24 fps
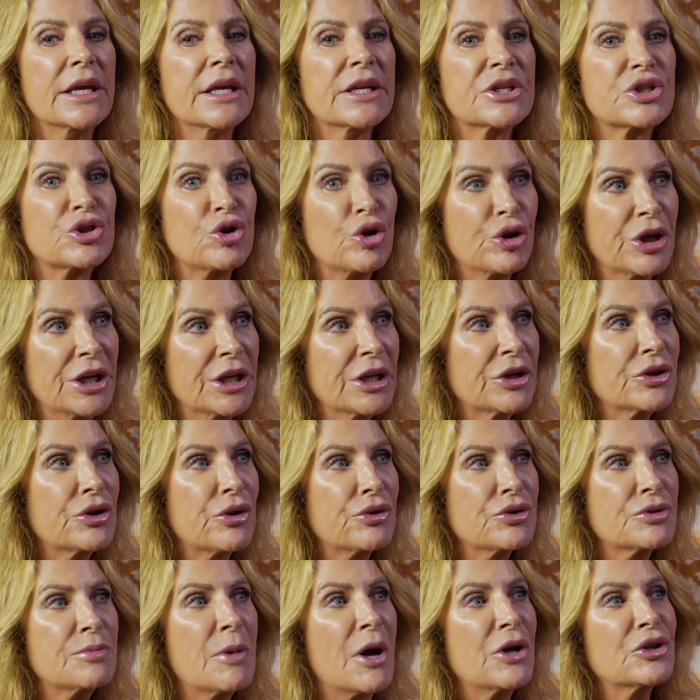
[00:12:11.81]
it's looking at
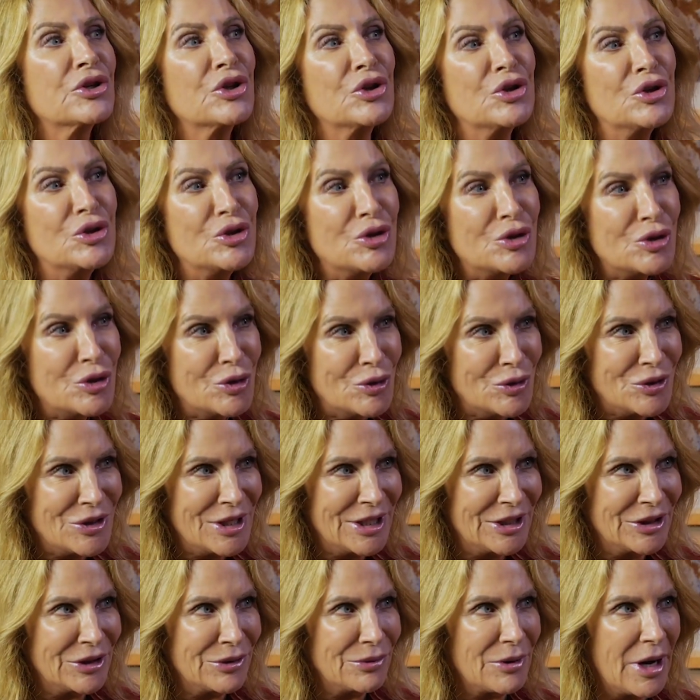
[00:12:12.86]
those malls, it's
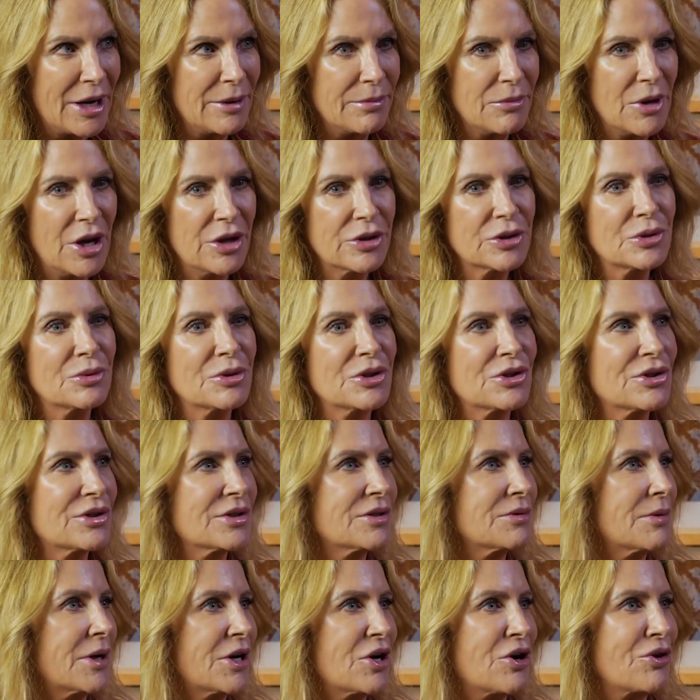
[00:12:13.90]
choosing the right malls, which
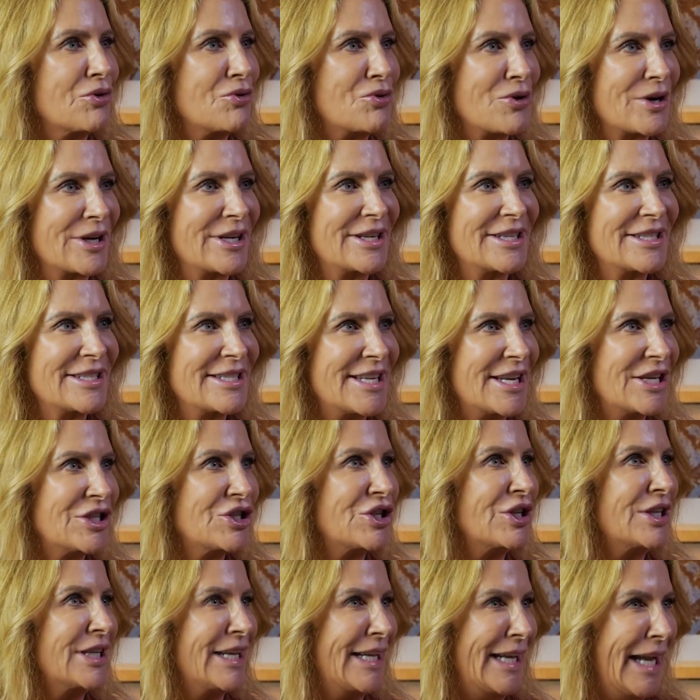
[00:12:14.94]
is what our
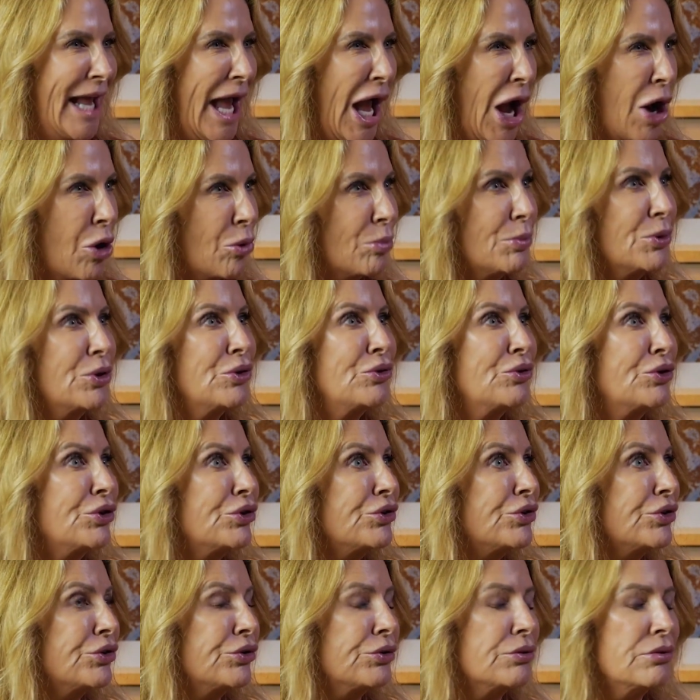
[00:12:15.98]
organization can help you
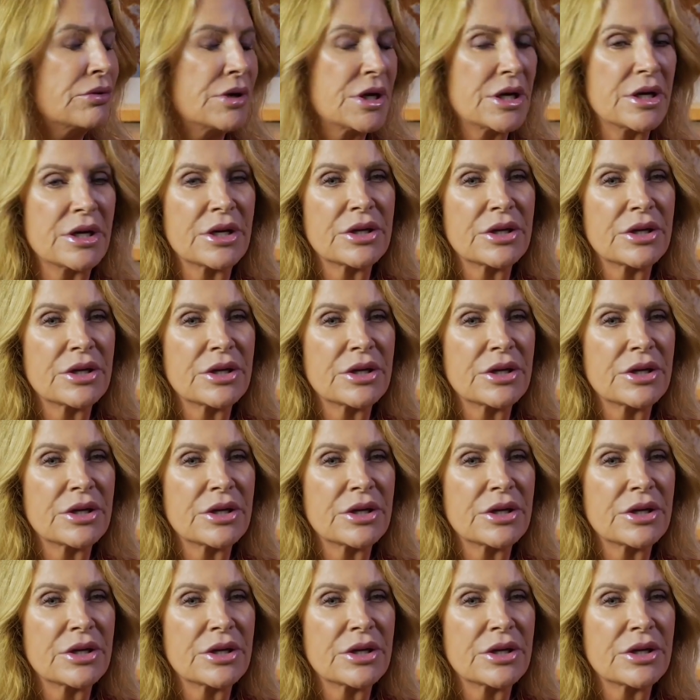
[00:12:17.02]
to do.